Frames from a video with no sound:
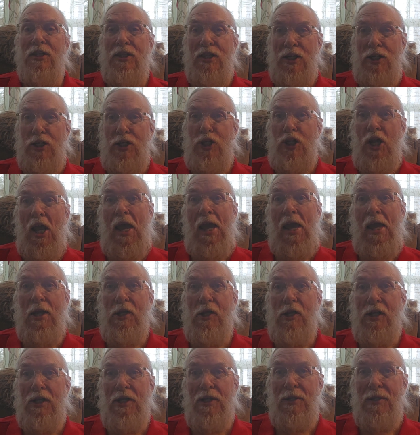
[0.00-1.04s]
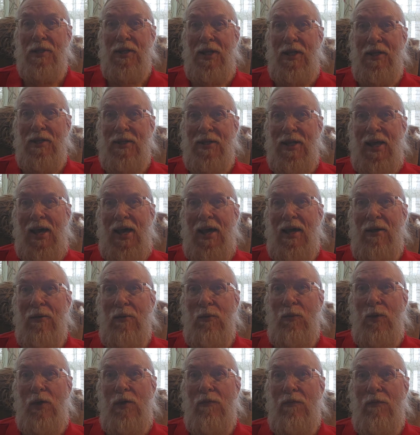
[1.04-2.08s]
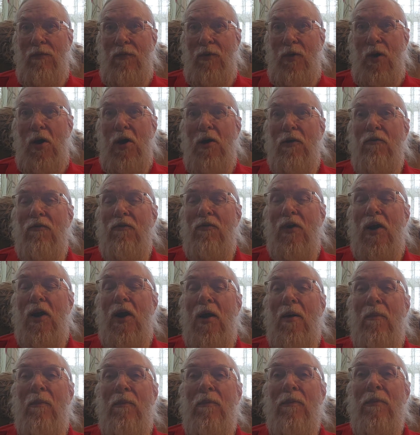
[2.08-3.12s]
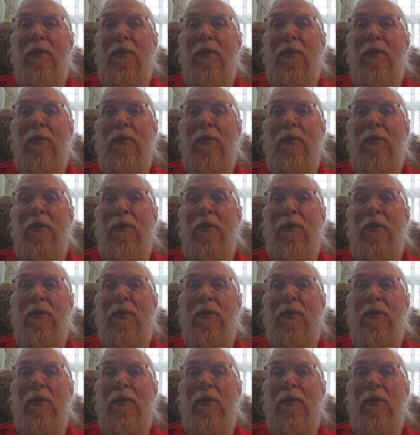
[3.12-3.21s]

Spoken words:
the change is that we've gone from